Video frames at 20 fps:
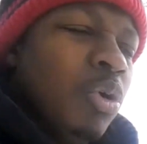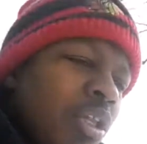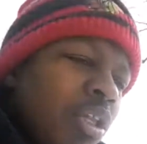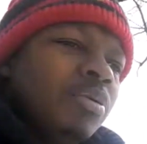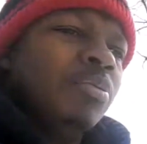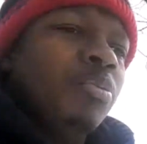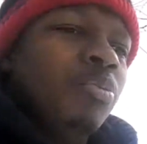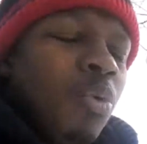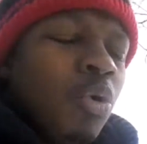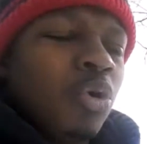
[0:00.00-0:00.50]

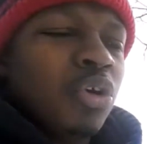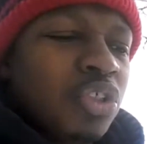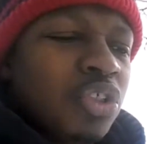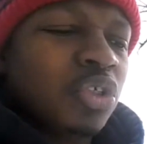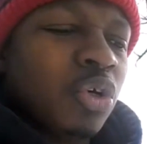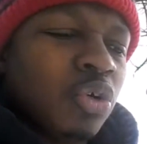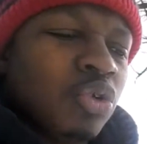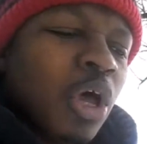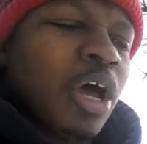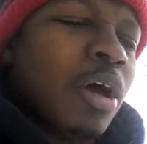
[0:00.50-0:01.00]
More
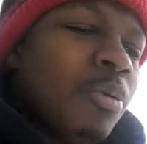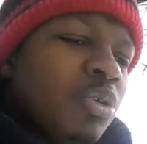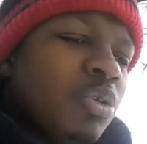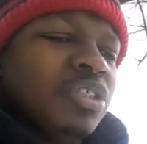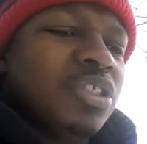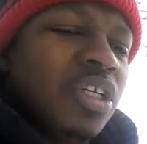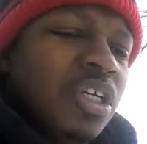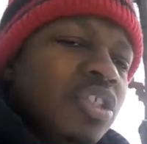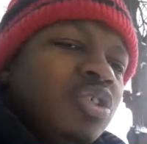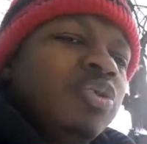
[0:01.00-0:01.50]
so, I would
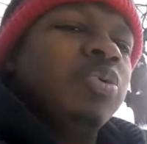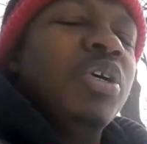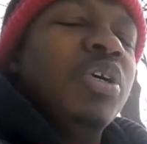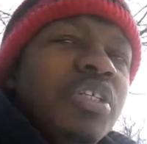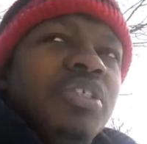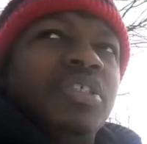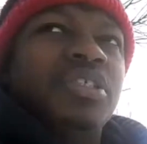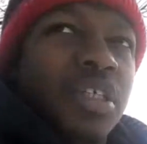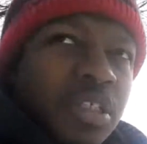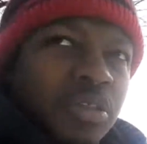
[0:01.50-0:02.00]
say
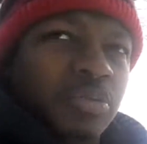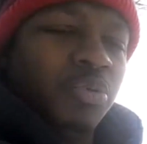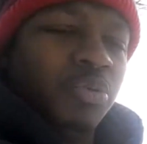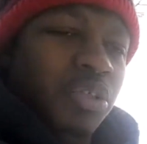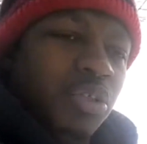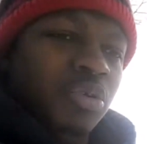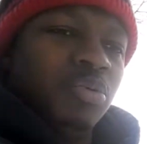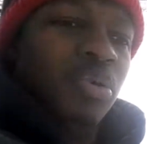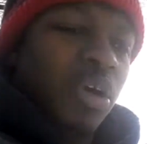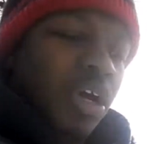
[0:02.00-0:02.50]
26 when
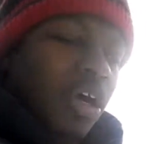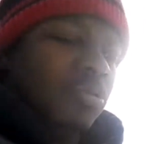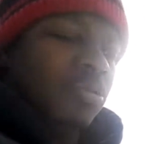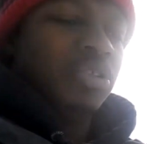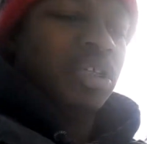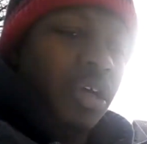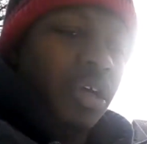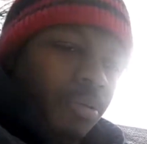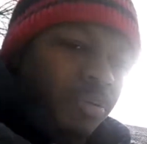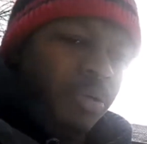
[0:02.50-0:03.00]
you round
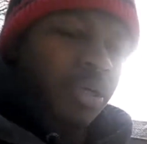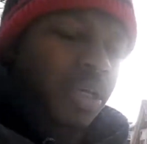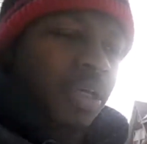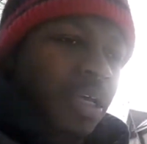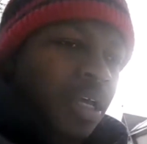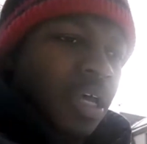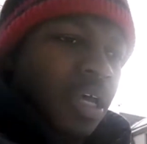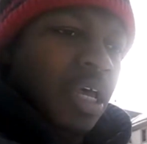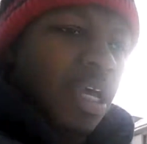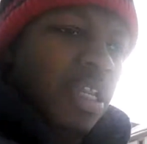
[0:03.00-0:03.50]
up.
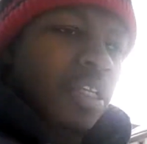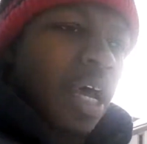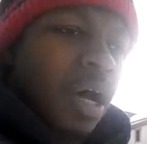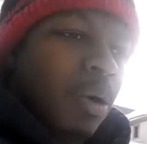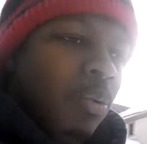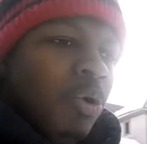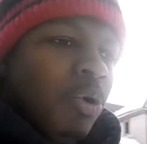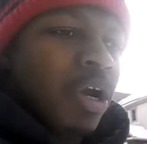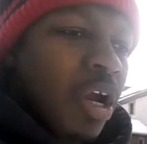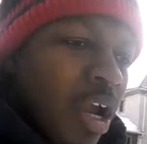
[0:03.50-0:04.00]
Now,
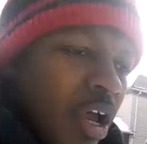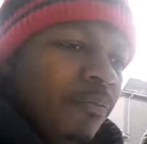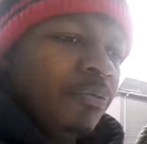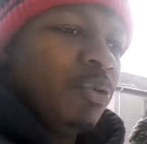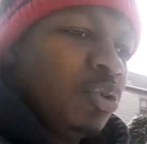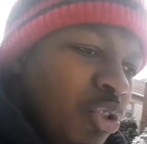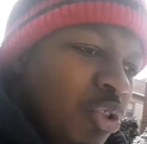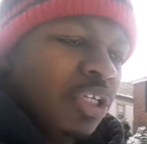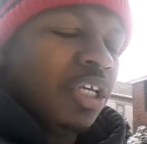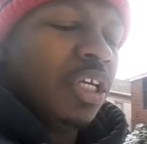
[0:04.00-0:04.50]
where have you
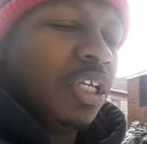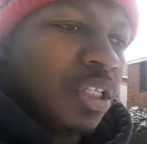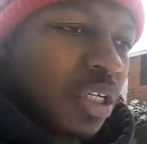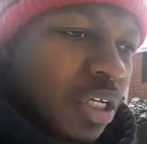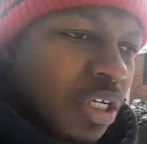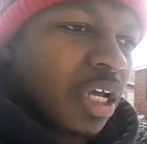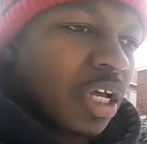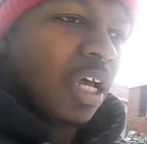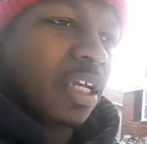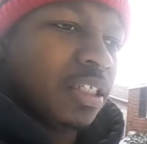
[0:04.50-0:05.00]
seen the
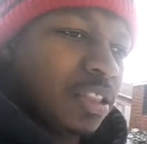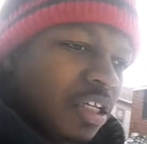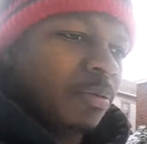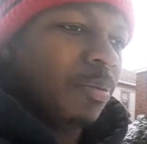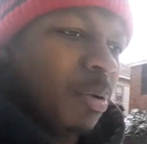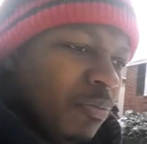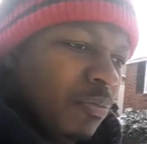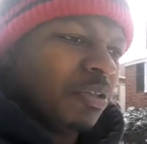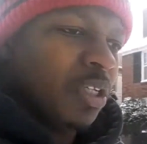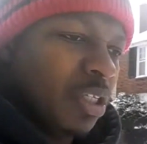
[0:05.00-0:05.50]
concept
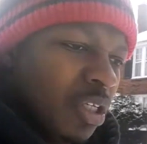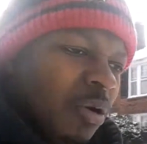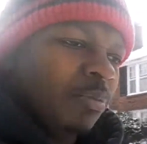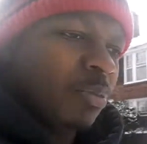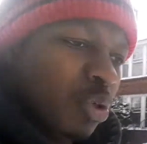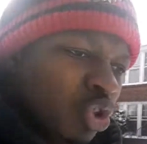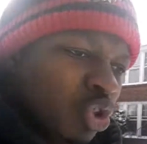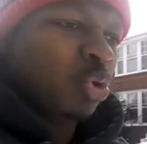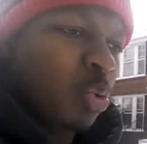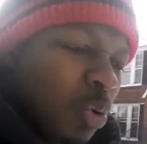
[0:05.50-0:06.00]
of the number
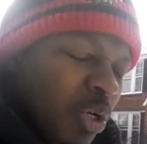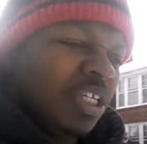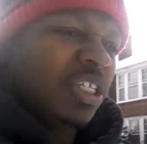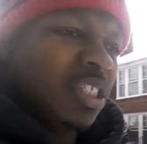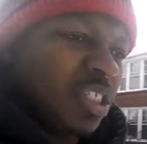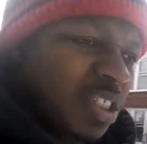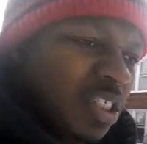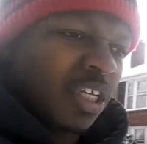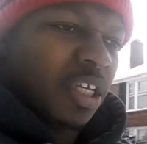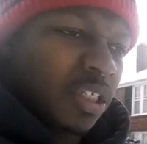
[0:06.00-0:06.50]

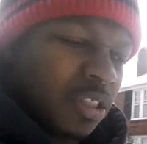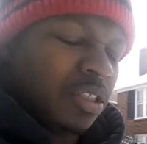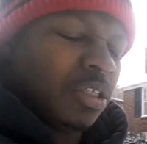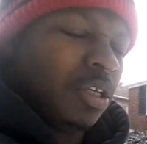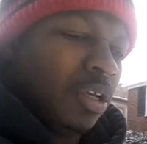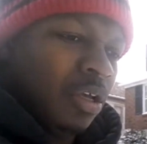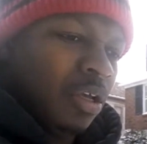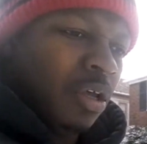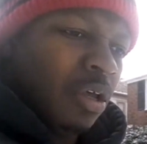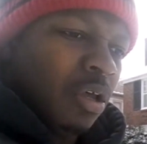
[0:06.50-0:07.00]
26
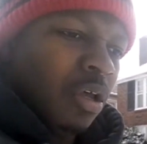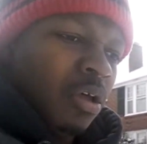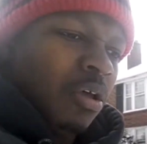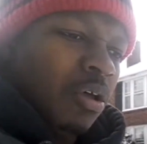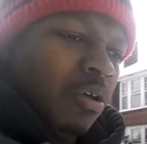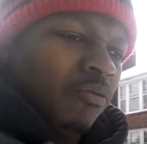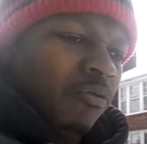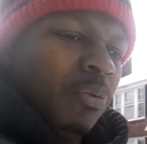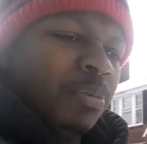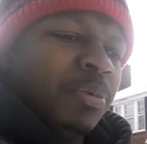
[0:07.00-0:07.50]

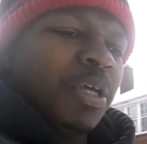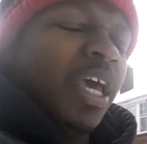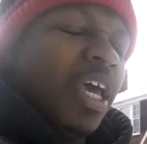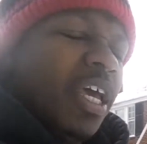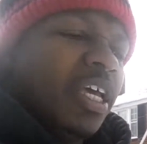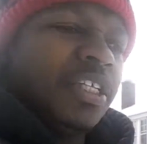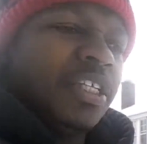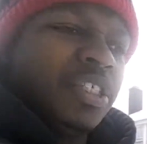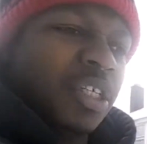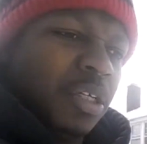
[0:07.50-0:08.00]
from the
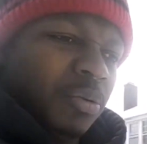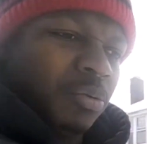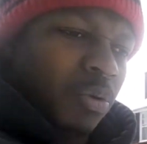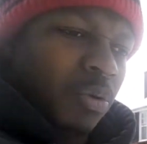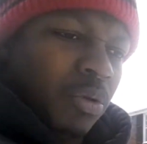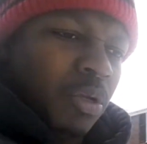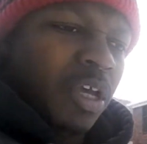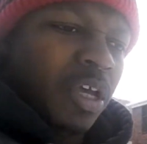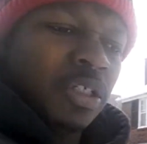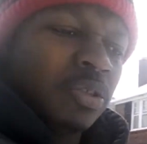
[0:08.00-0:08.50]
ancient
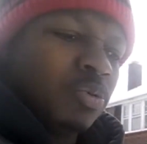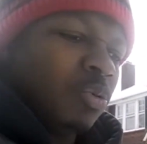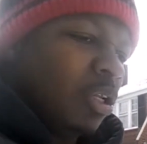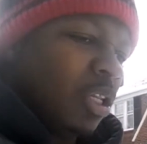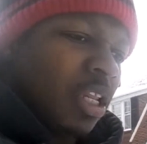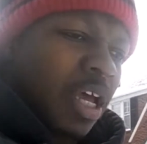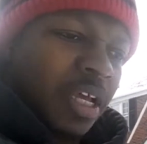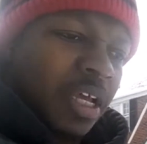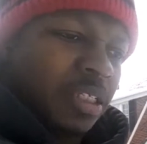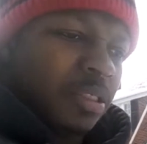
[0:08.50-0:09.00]

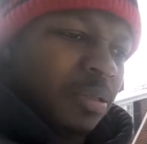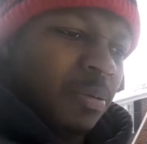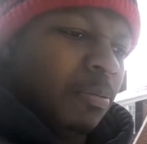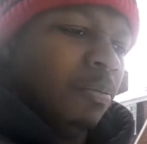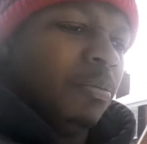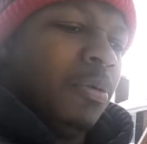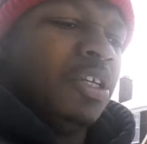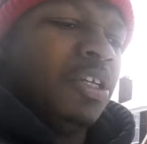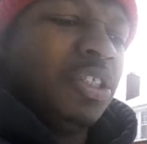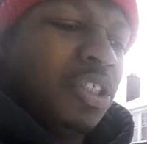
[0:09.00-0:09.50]
Israelites,
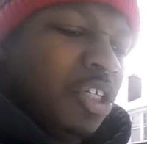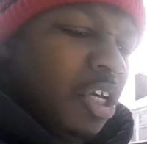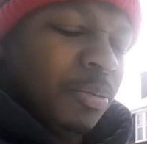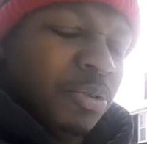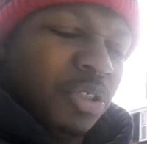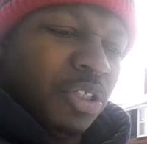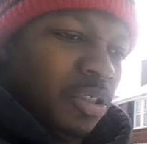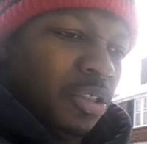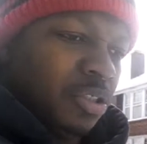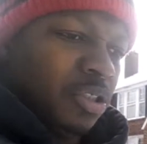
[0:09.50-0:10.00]

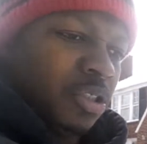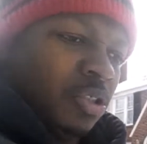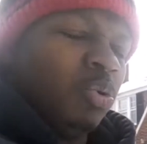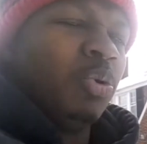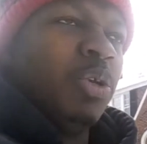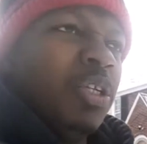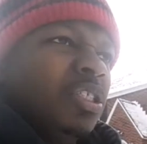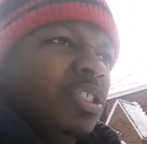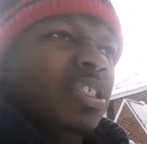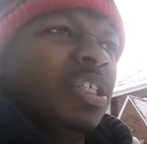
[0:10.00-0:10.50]
Egyptians?
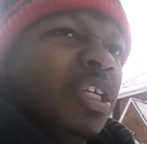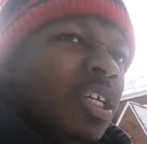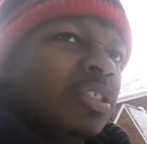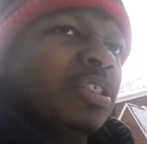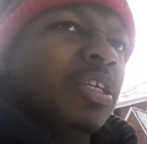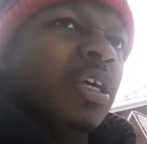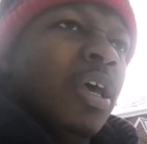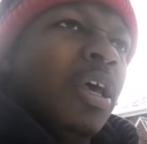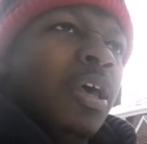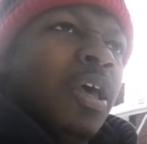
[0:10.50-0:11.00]
26
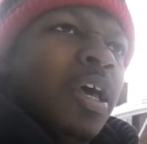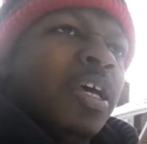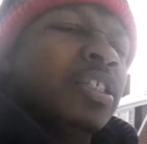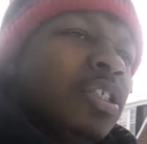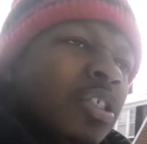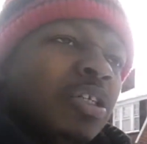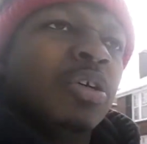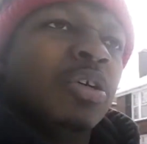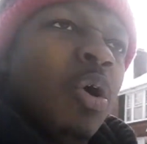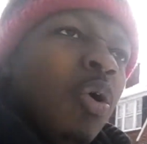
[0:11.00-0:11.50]
is the
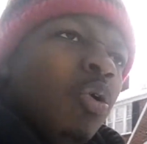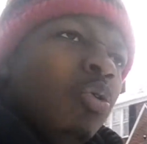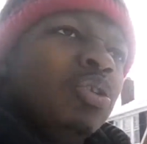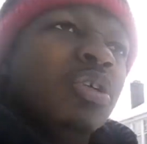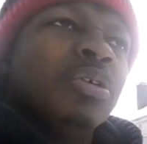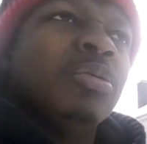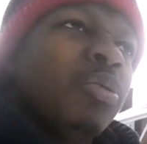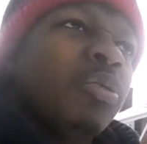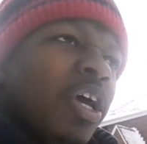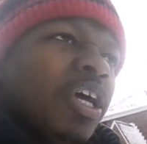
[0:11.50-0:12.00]

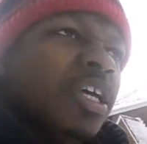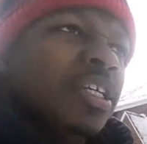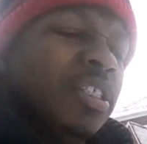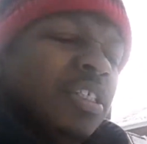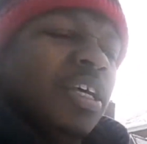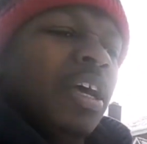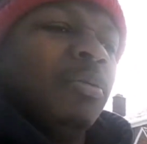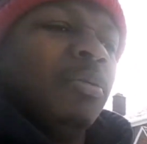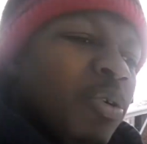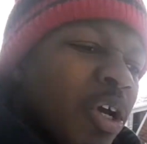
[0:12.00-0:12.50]
golden rays
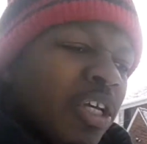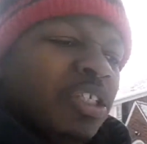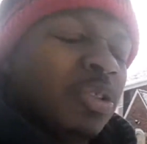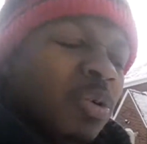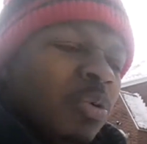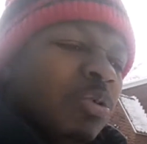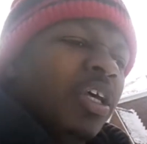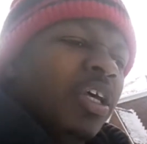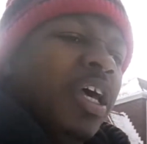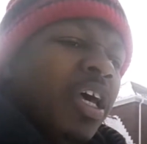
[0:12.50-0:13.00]
that rest
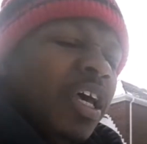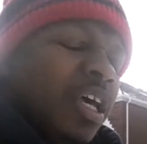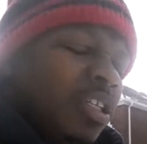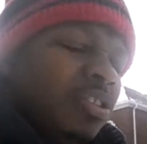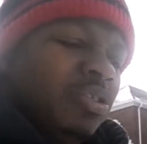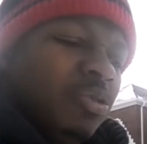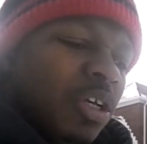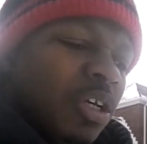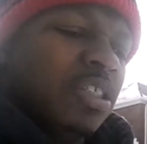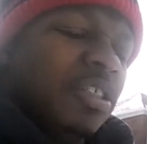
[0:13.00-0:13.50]
on the
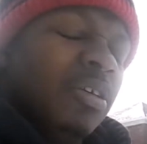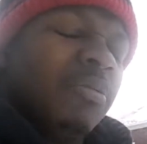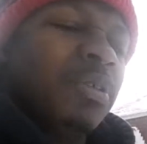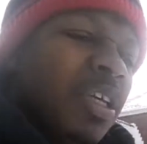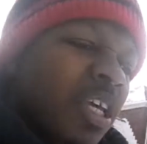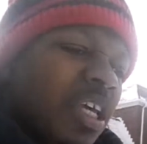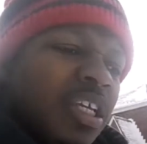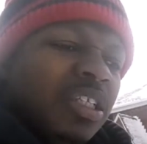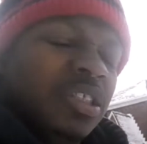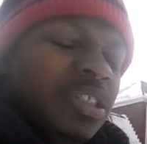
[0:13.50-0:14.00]
headdress of
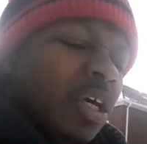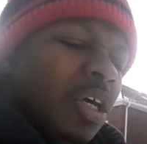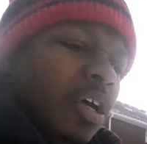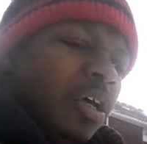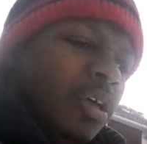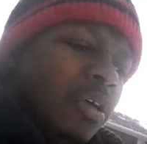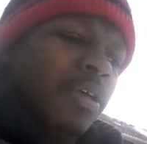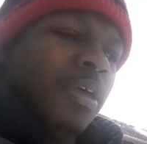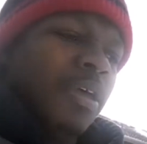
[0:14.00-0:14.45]
King Tut.